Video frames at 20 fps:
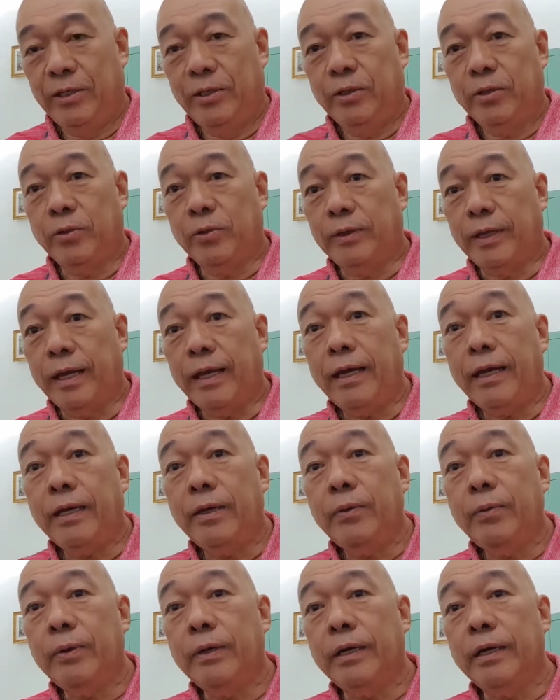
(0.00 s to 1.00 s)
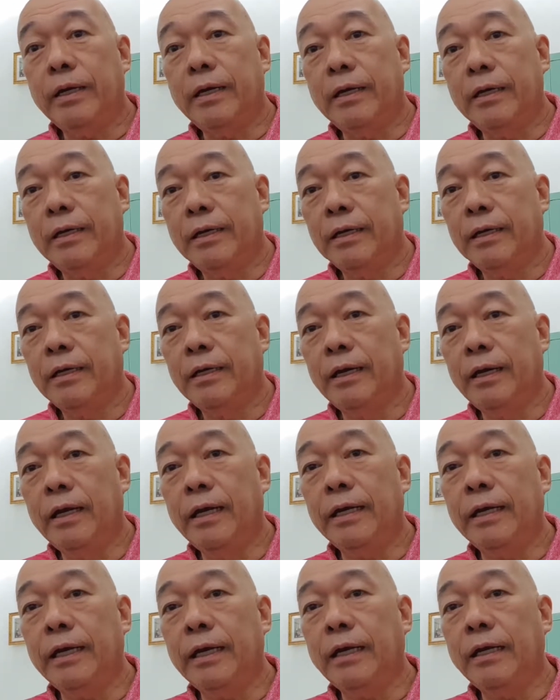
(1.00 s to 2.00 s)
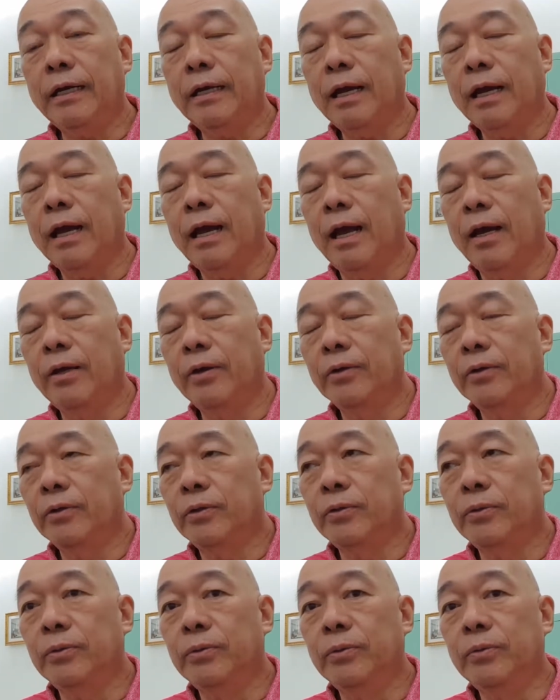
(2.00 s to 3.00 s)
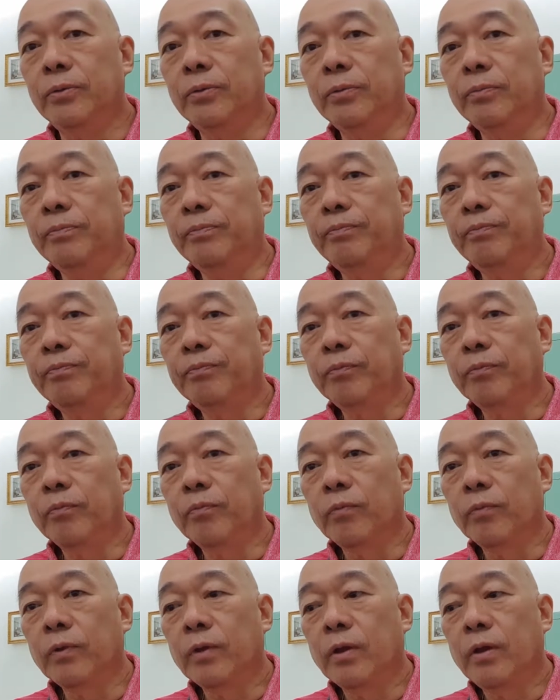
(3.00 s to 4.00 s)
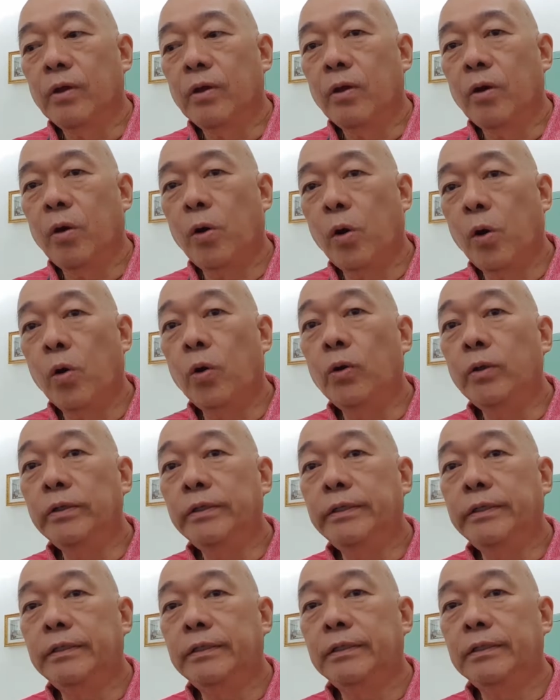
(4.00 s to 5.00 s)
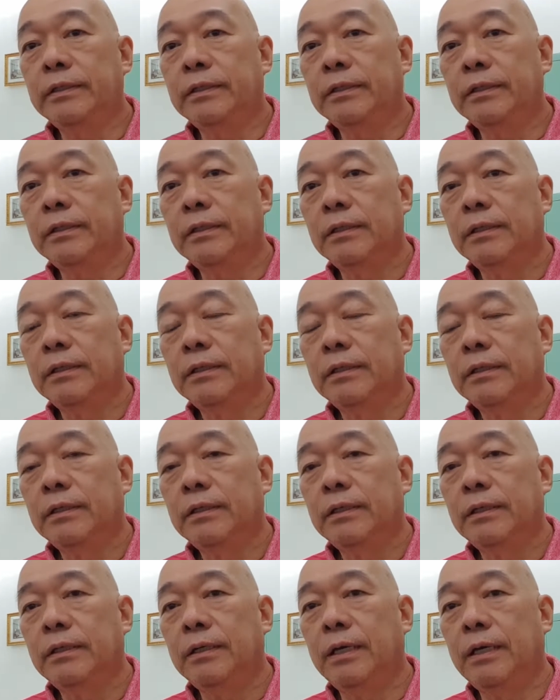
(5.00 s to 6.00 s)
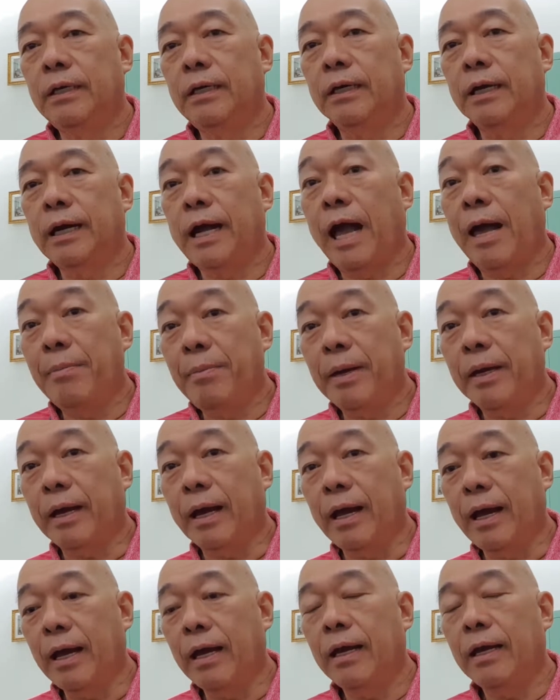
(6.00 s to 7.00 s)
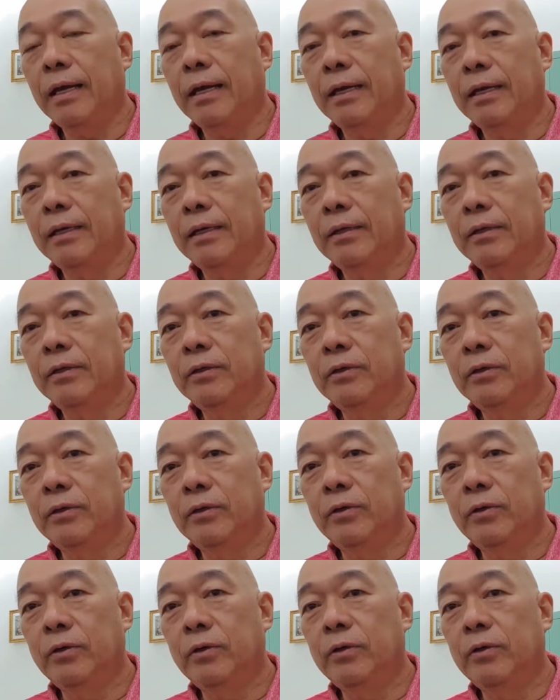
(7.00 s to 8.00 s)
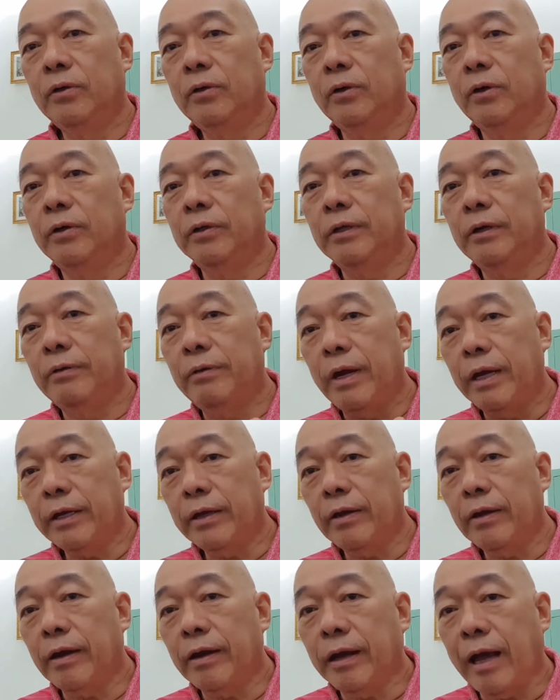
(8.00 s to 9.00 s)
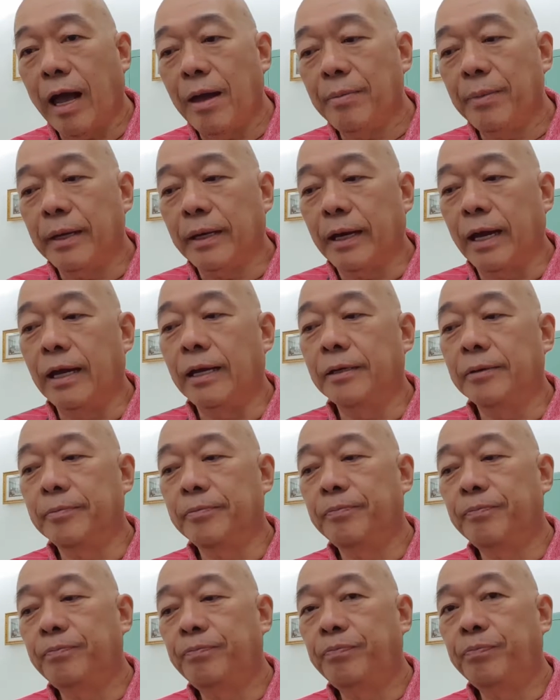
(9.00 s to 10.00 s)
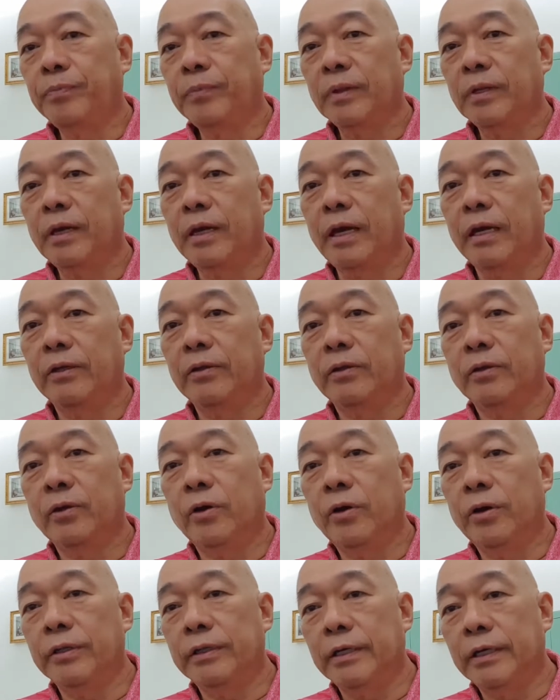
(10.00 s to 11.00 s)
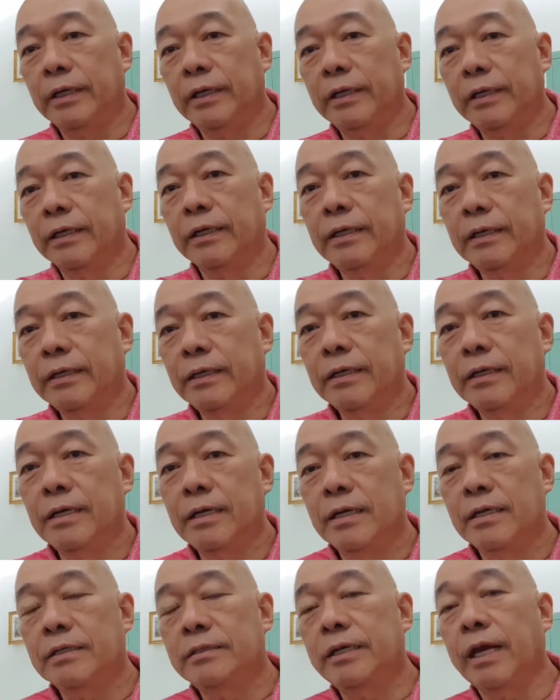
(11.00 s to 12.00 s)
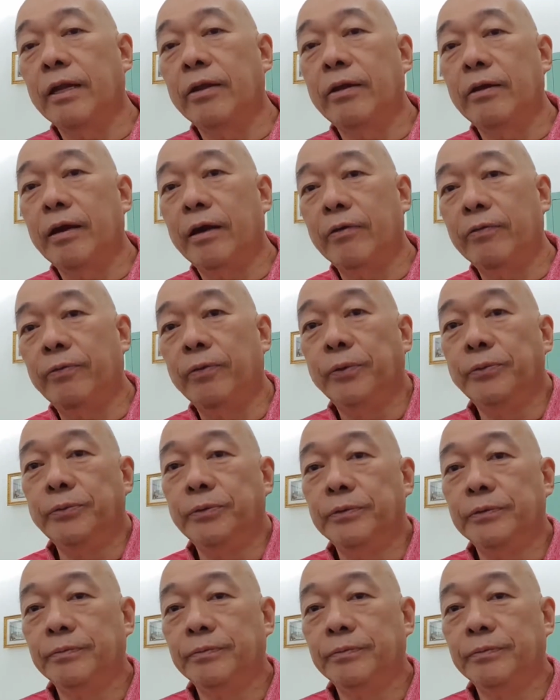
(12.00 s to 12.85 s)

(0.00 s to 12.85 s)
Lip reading: Today we're learning how to hold a camera on a regular camera and on a cellular phone.